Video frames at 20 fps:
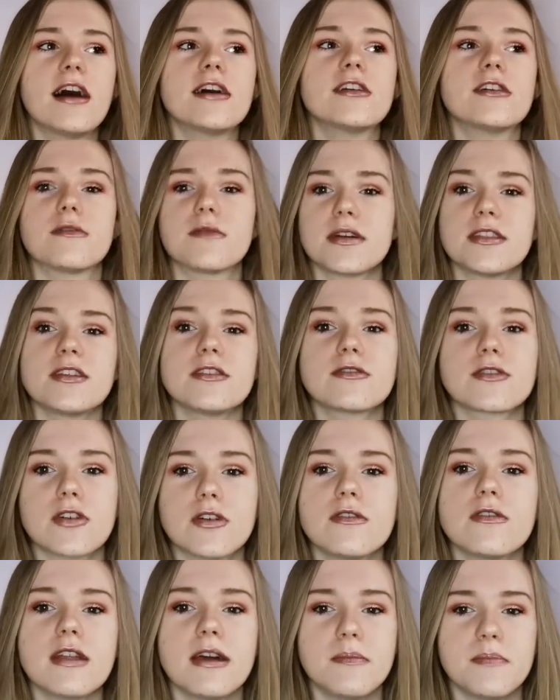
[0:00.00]
don't know whether you'd
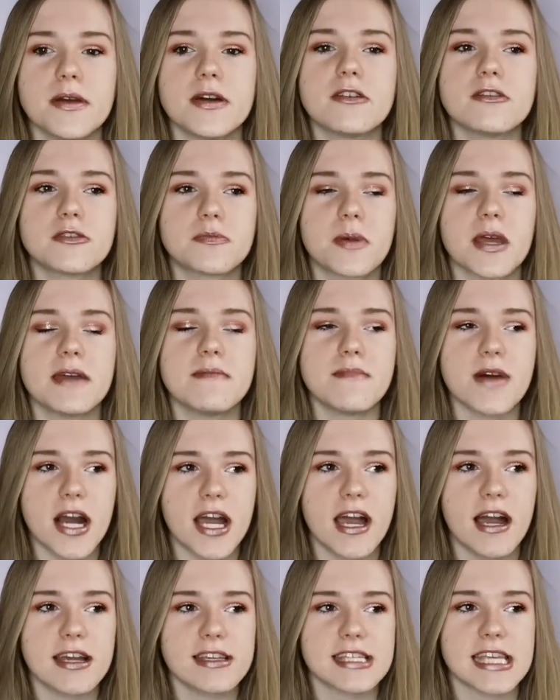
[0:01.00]
call it a build, but in
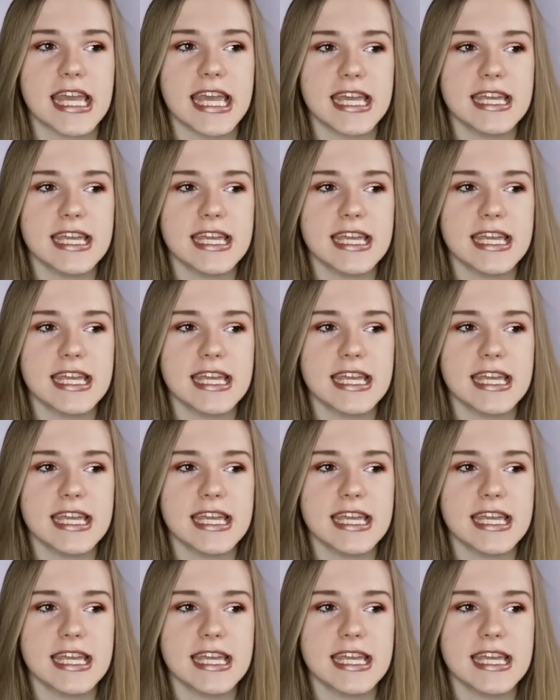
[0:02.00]
my eyes